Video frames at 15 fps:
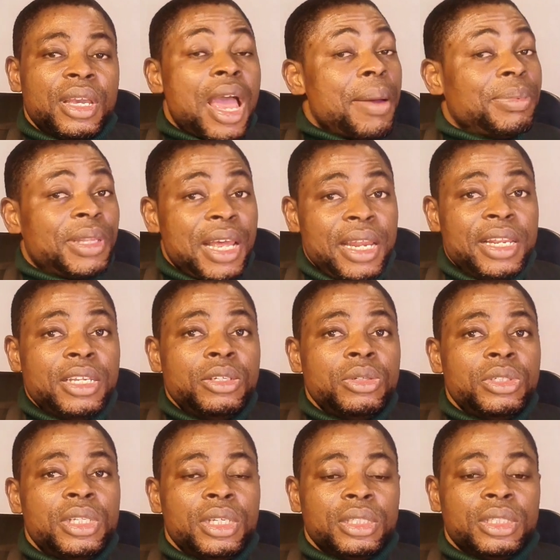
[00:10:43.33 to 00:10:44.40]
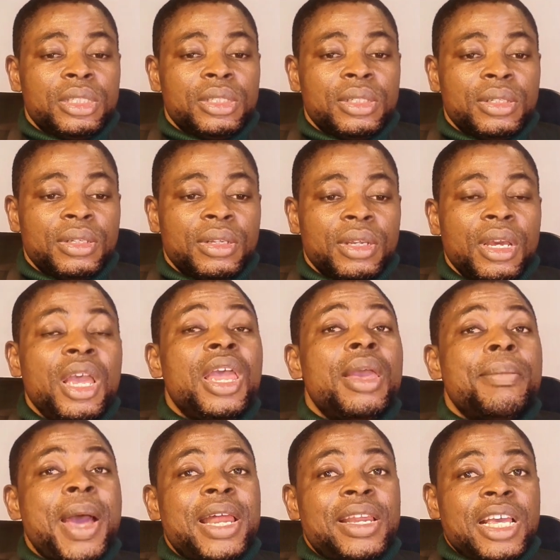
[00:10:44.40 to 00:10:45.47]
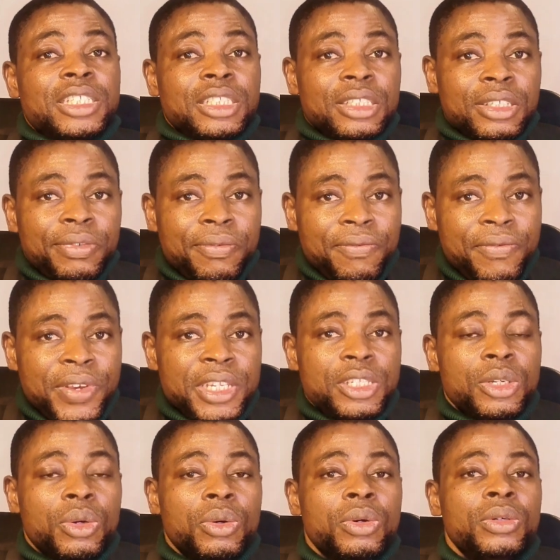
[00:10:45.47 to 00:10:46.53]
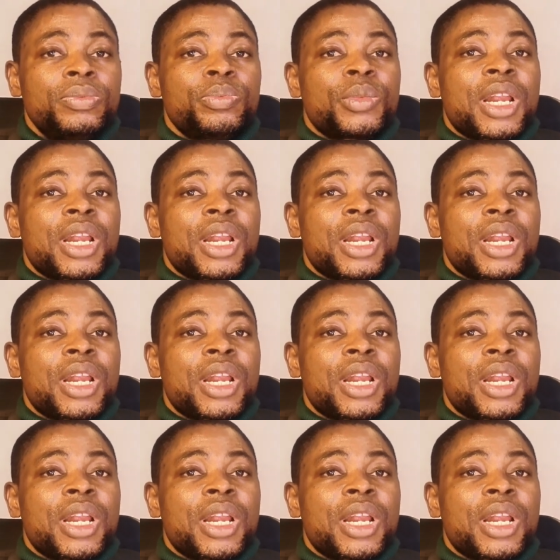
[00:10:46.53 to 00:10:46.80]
I'm telling you this. In my next video,